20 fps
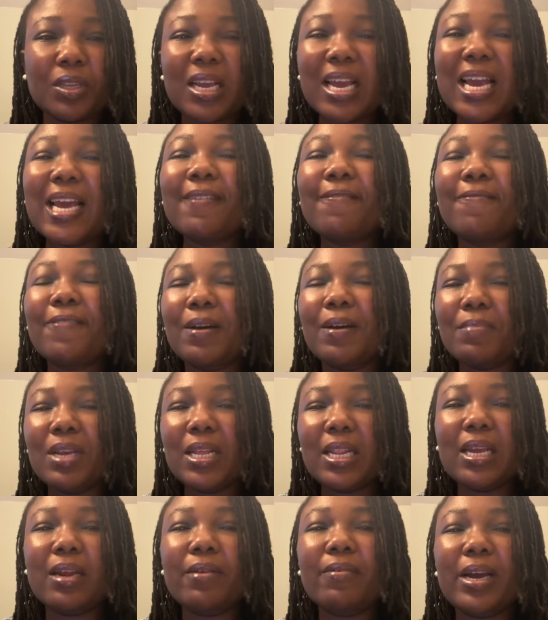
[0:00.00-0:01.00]
and
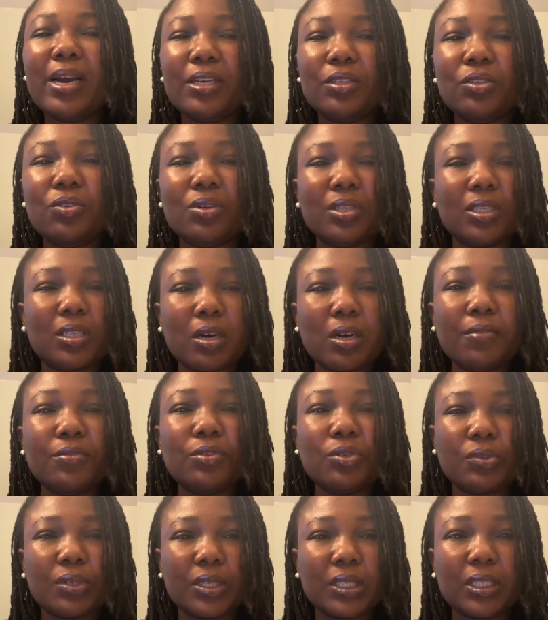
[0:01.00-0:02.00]
familiarize yourself
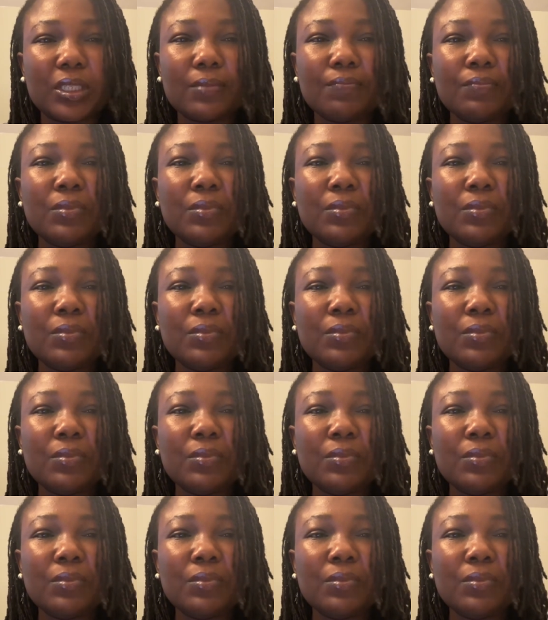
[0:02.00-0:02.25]
to it.